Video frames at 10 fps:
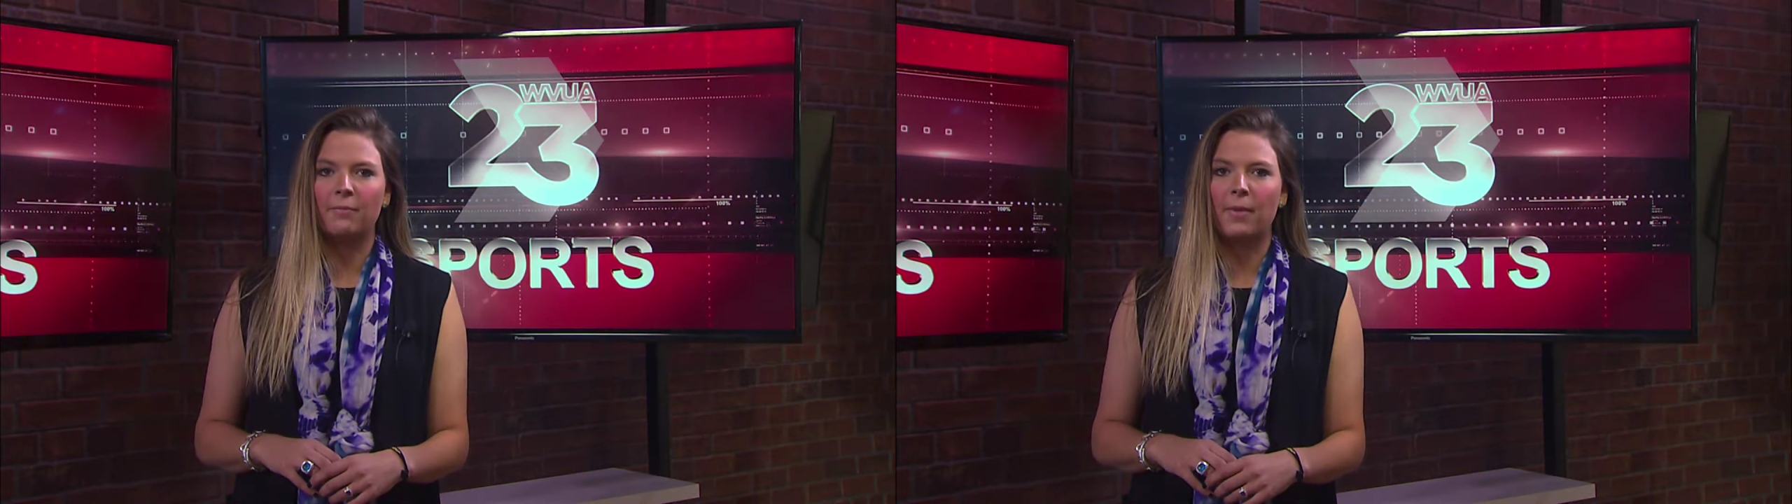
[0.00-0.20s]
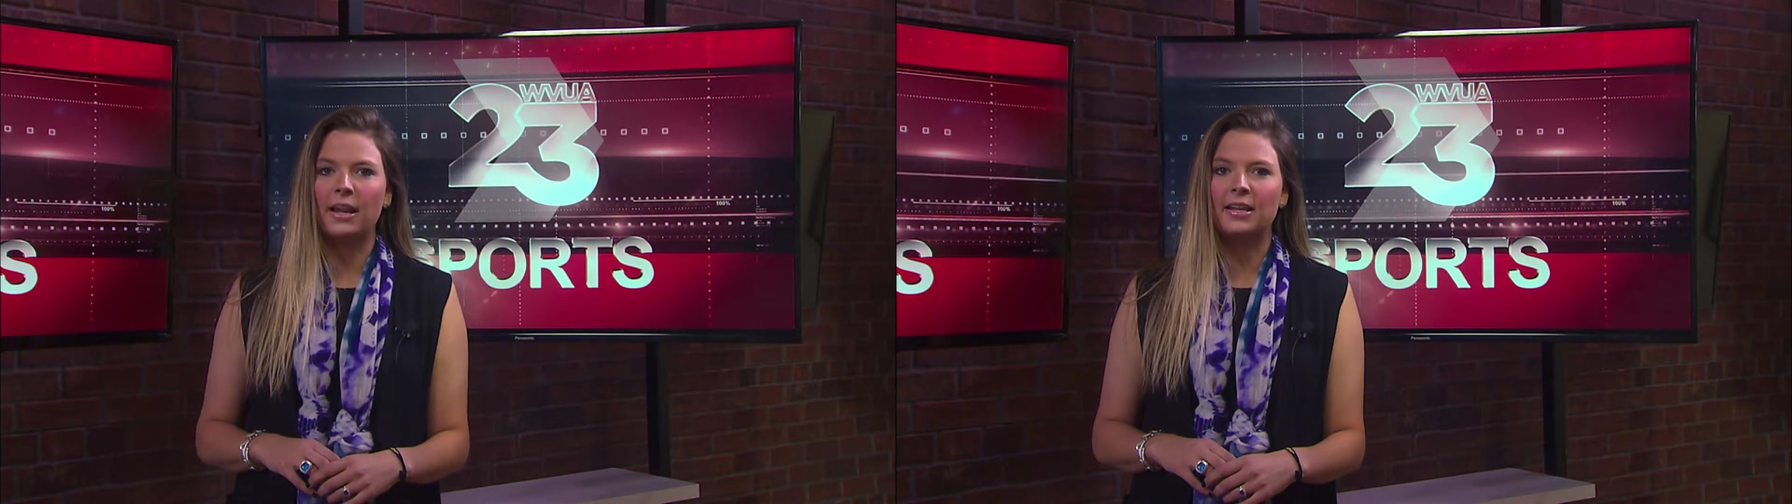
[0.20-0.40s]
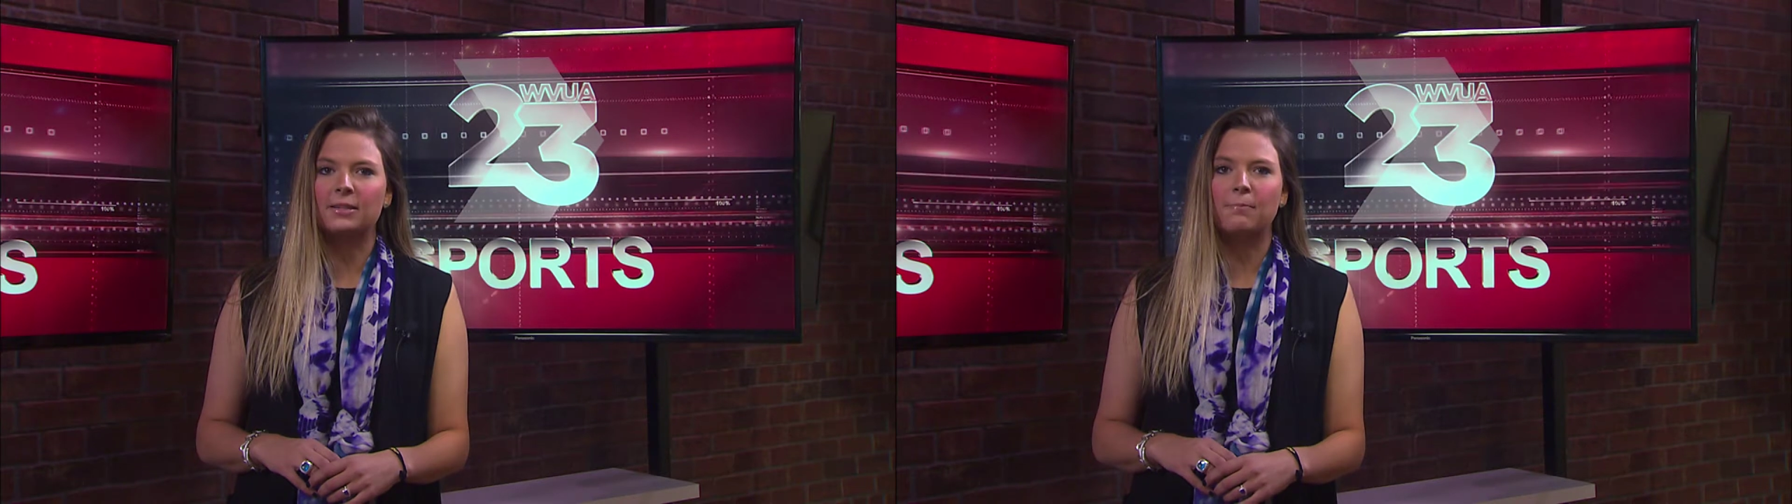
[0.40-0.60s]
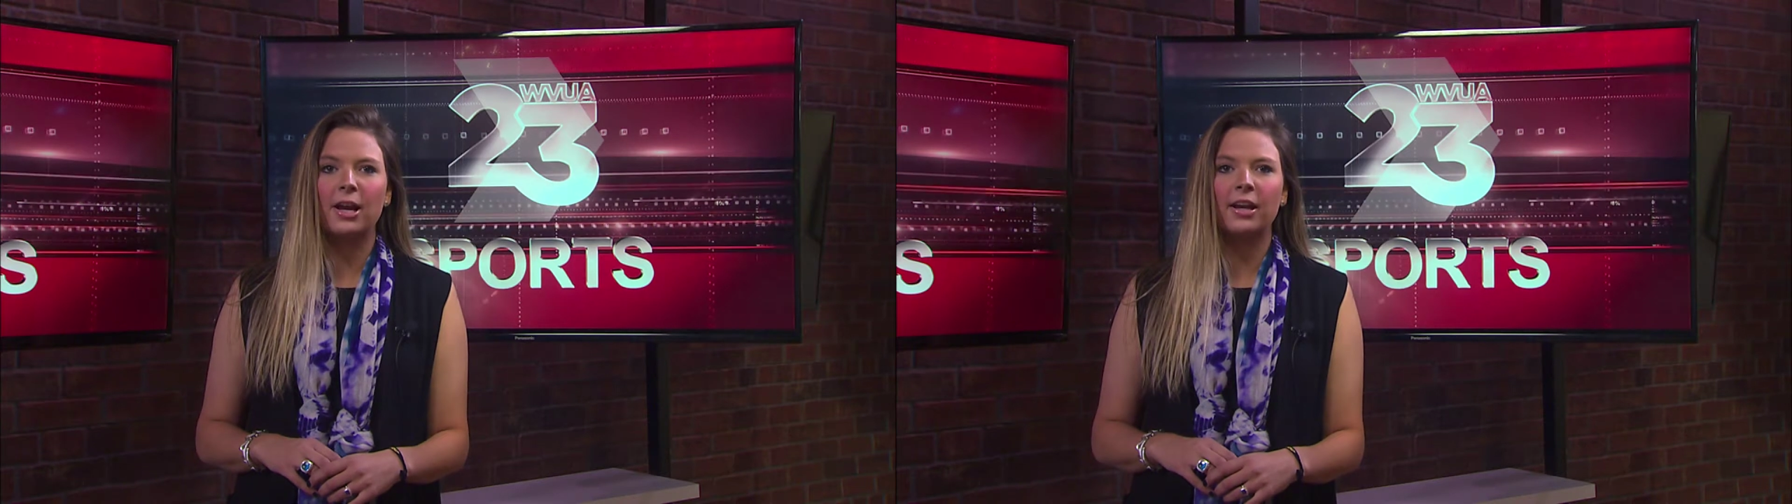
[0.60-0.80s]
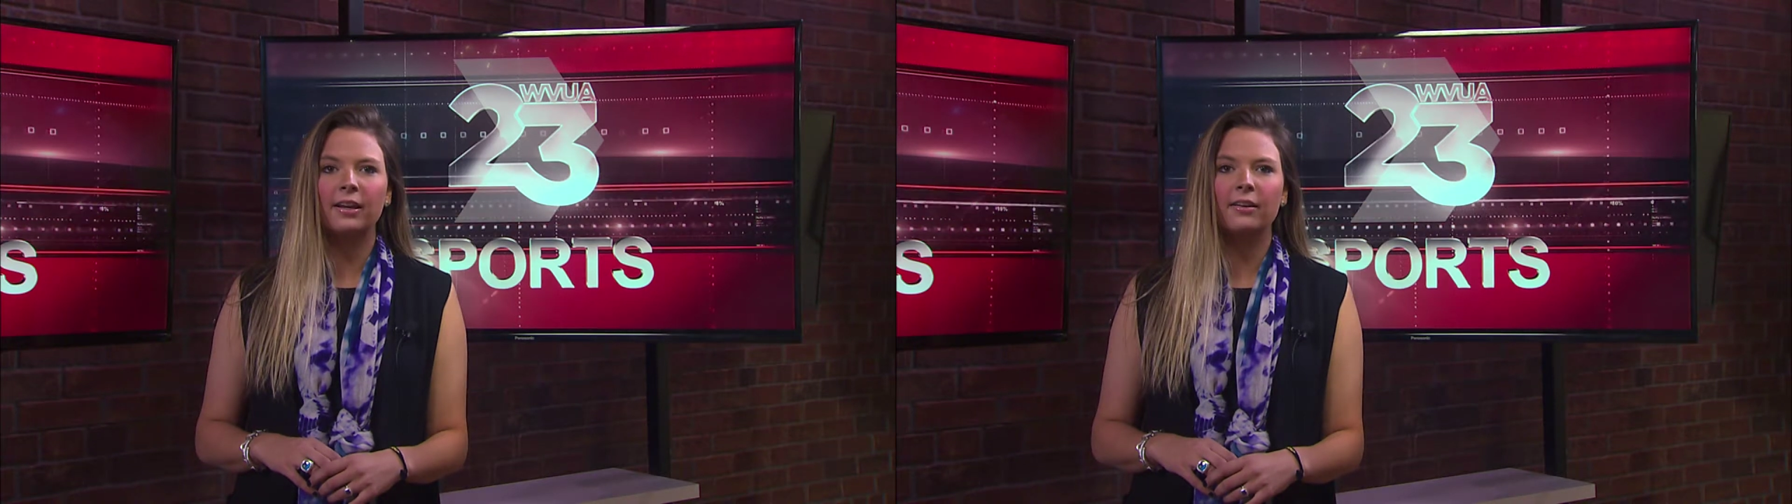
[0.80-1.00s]
made his
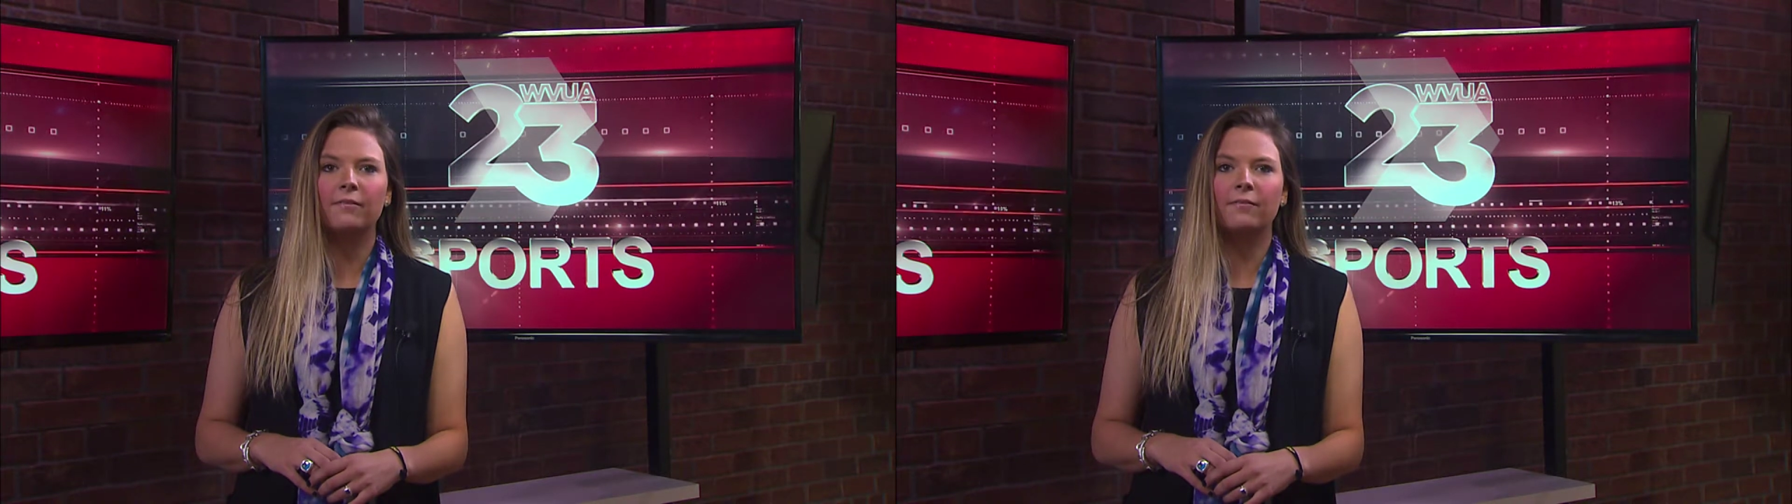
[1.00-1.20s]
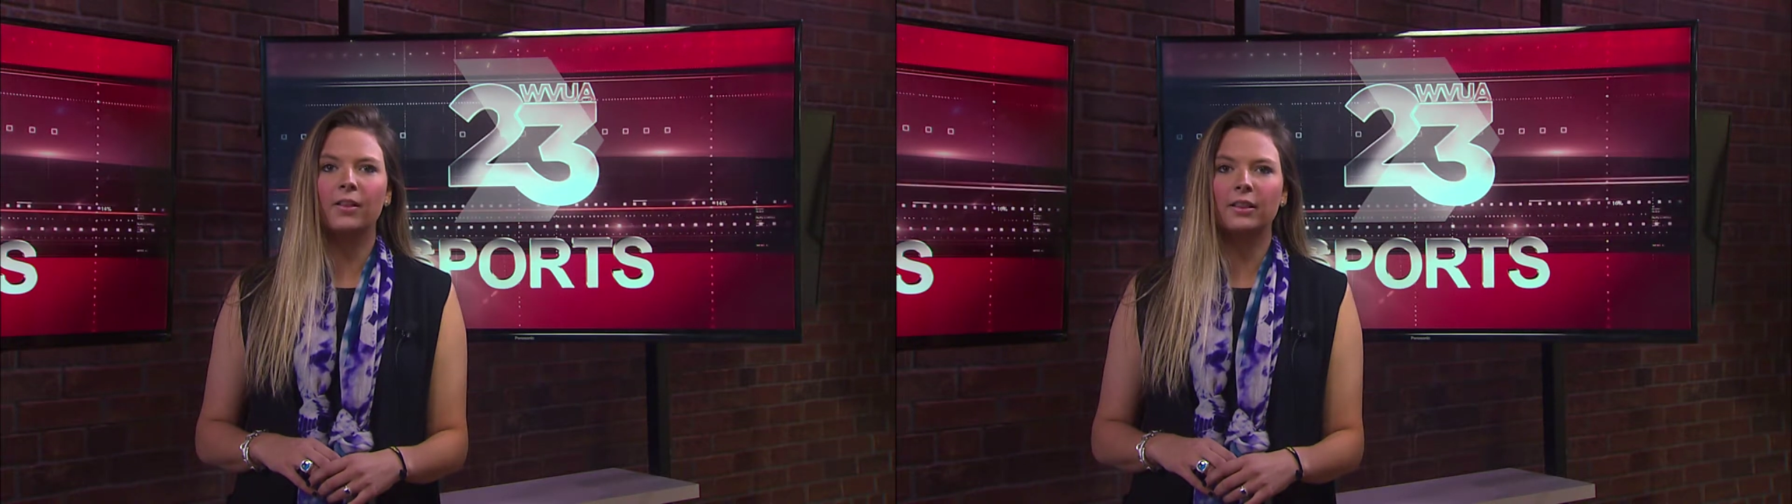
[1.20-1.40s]
American